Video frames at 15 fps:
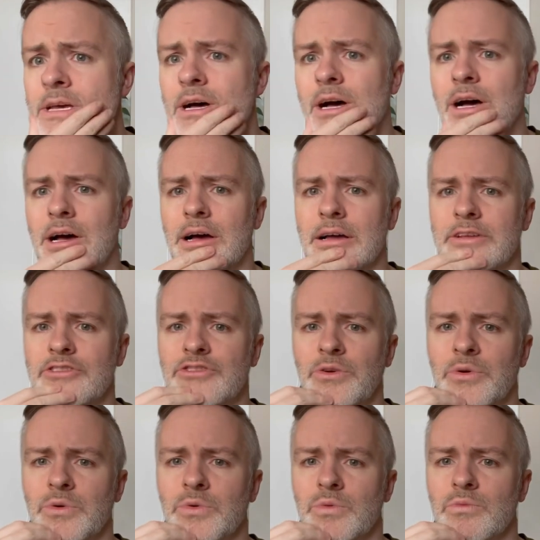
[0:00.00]

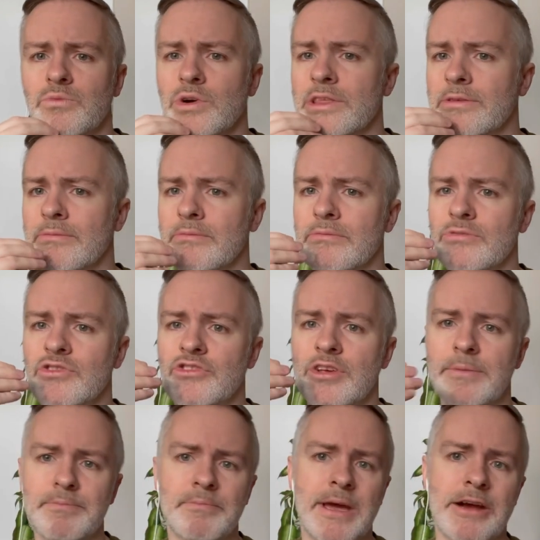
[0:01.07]
So with
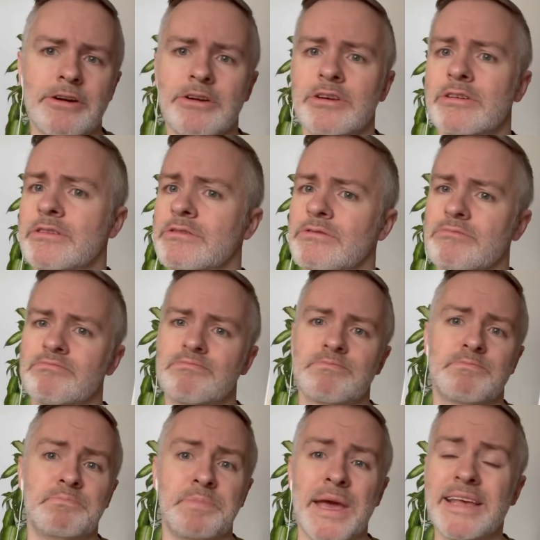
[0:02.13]
Submariner
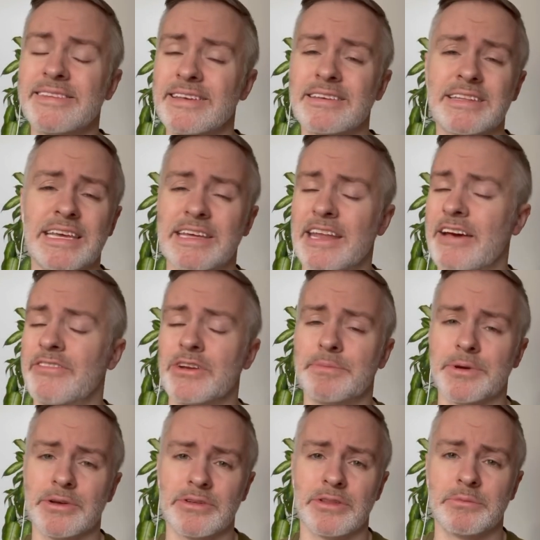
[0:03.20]
basically
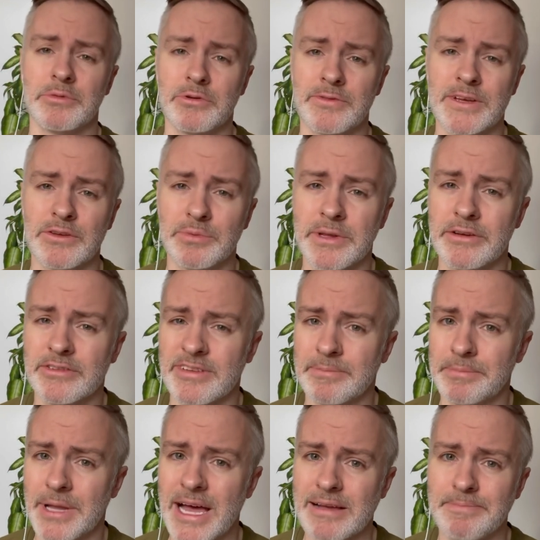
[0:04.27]
inevitable in the movies, whether it's in
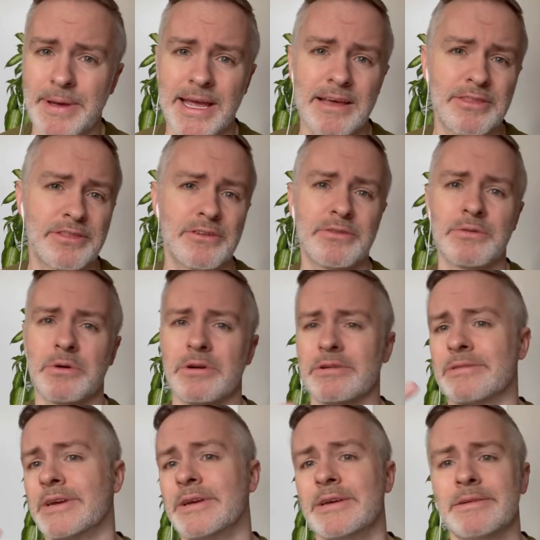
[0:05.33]
Black Panther
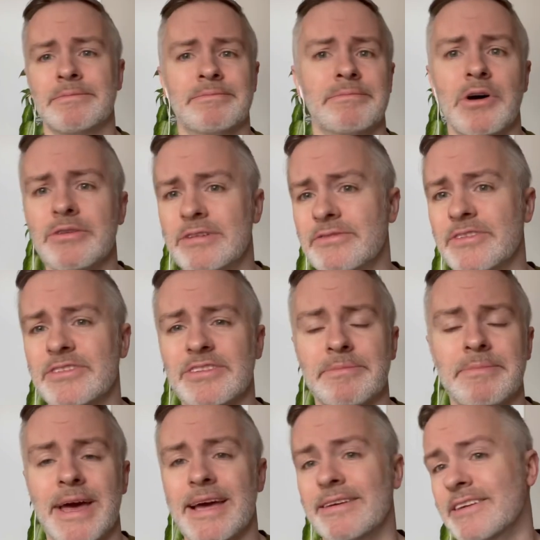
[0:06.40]
or Multiverse of
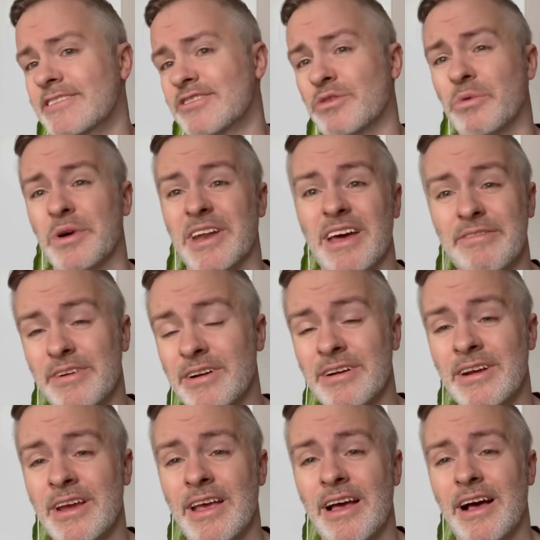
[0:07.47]
Madness or
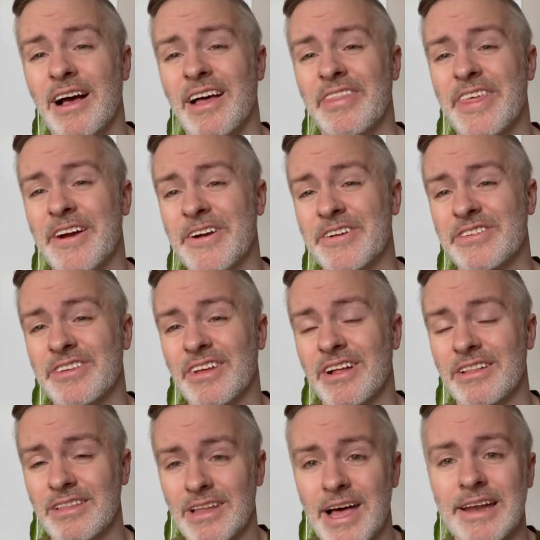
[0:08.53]
whatever, there's a
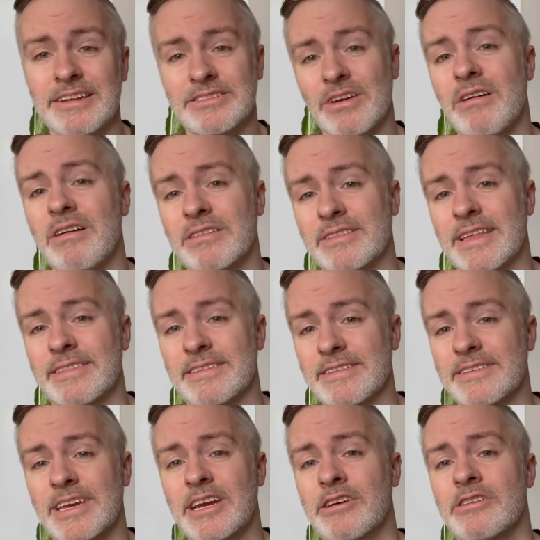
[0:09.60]
lot of talk that
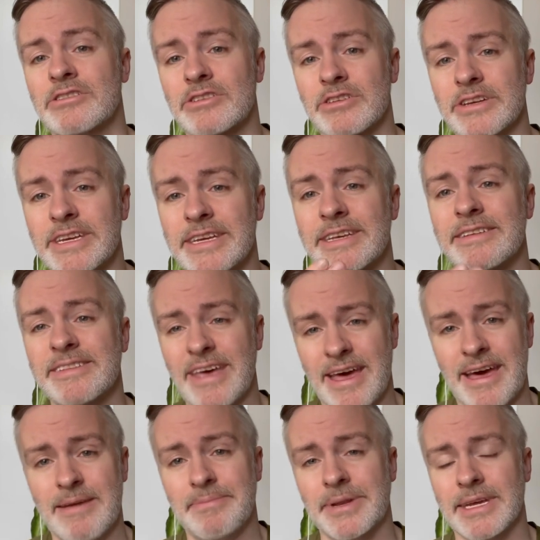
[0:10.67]
this character is
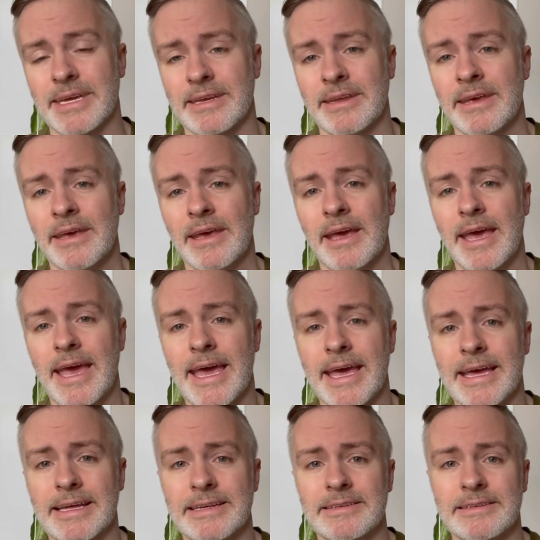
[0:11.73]
happening.
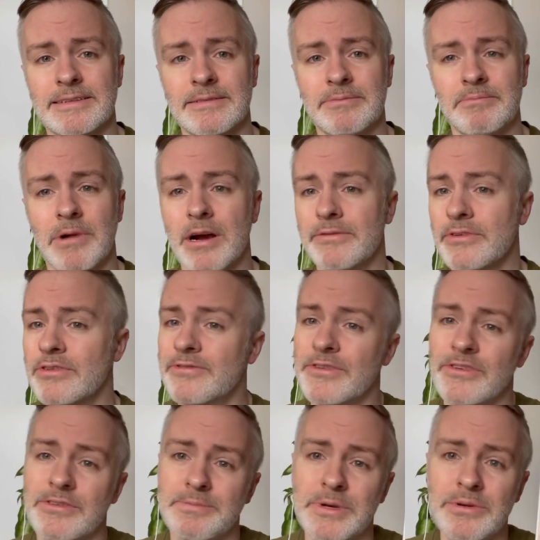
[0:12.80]
And Marvel's
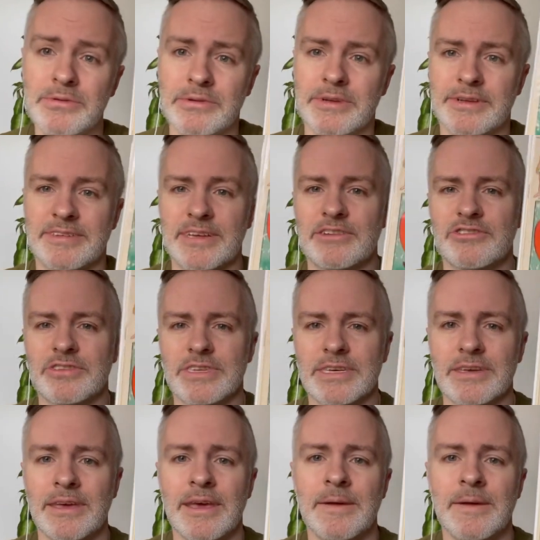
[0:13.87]
first mutant, essentially.